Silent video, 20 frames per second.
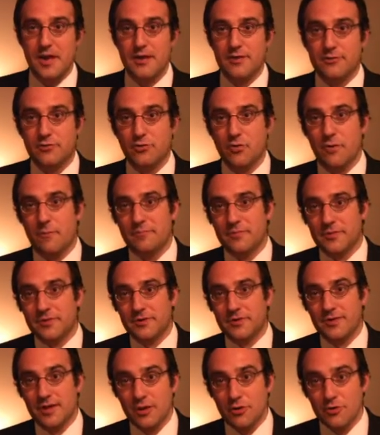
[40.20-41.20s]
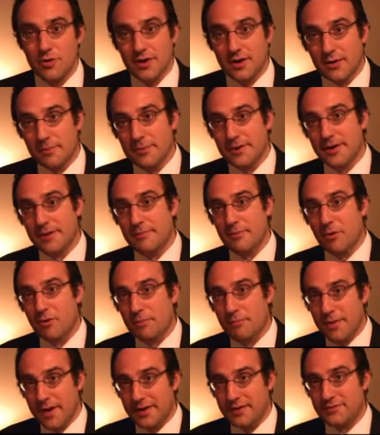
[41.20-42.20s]
So, to tell you a little bit
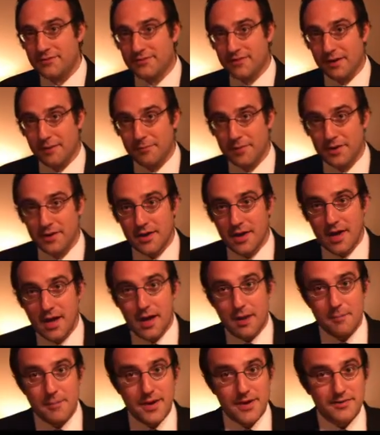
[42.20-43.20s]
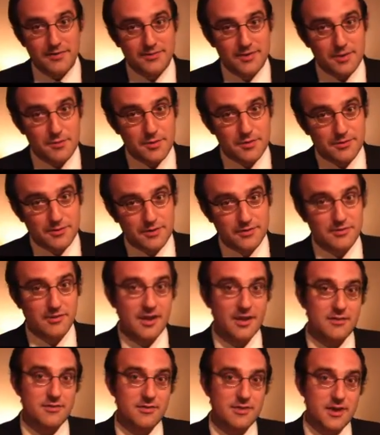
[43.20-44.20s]
about Medistem, Medistem is a
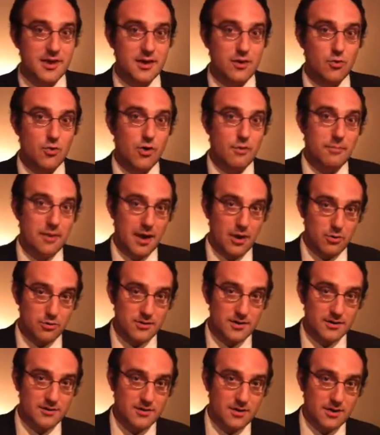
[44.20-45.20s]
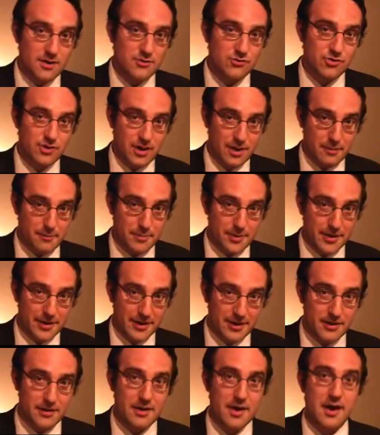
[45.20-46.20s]
San Diego biotechnology
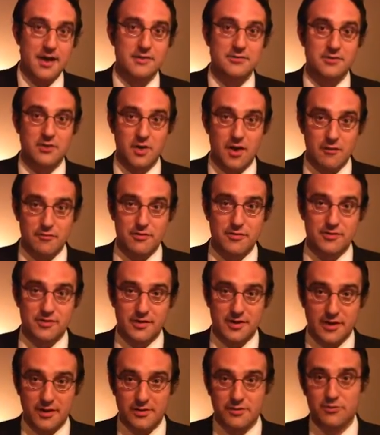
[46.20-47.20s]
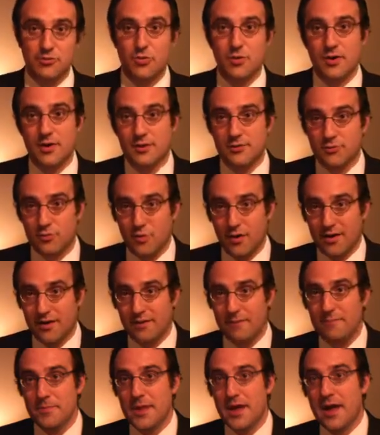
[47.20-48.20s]
company, has an office in Arizona as
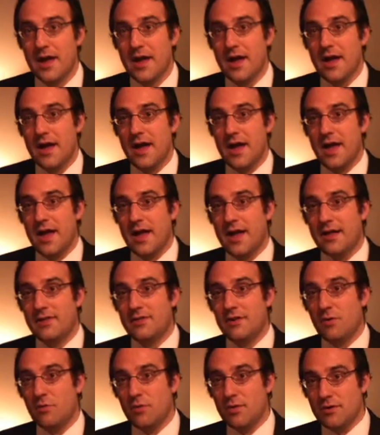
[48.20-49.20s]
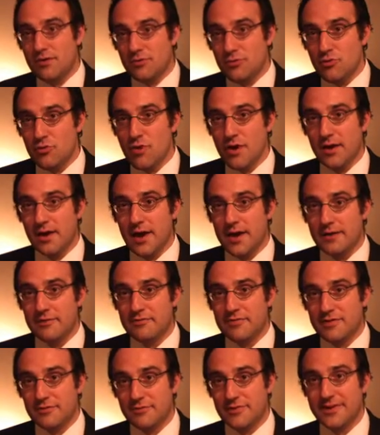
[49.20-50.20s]
well. And we do a lot
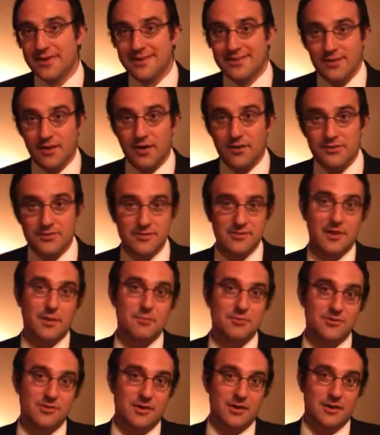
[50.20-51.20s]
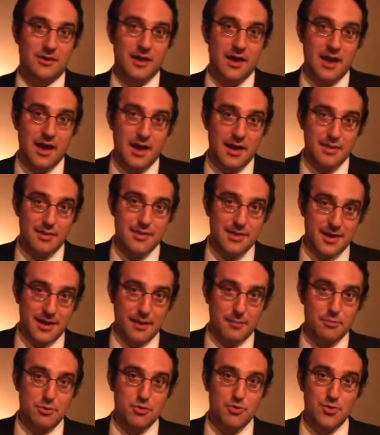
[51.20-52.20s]
of different adult stem cell
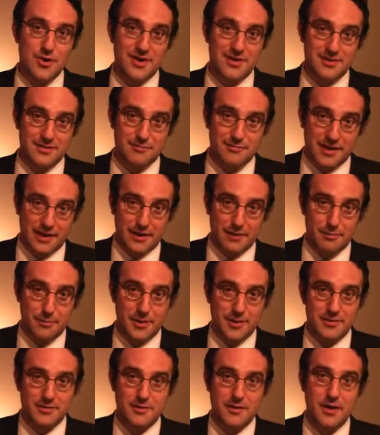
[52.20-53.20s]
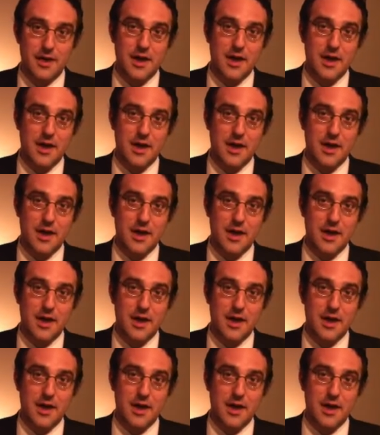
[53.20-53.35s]
therapeutic development.